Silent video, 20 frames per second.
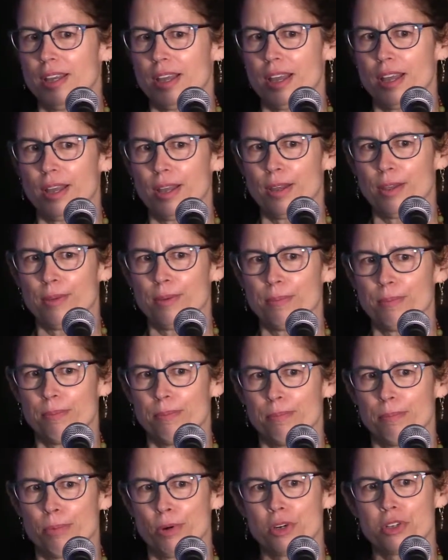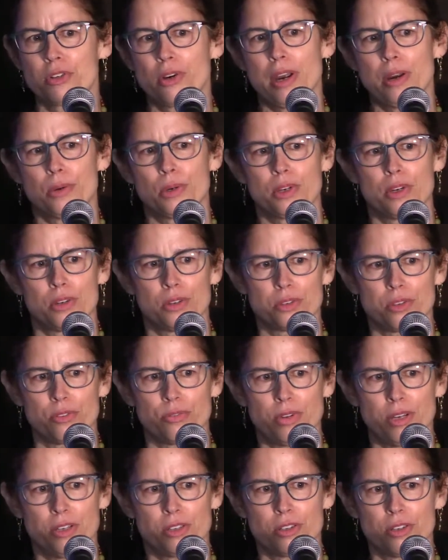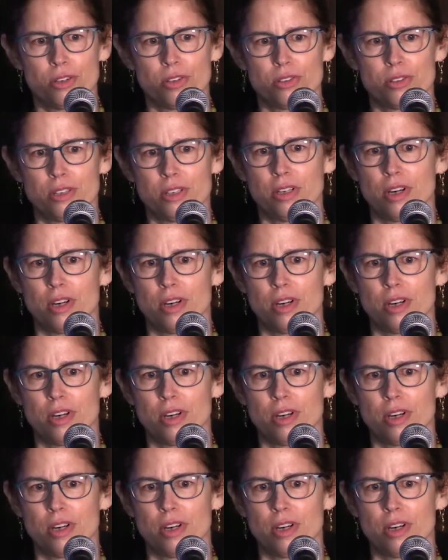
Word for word: uh, Berkshire Agricultural Ventures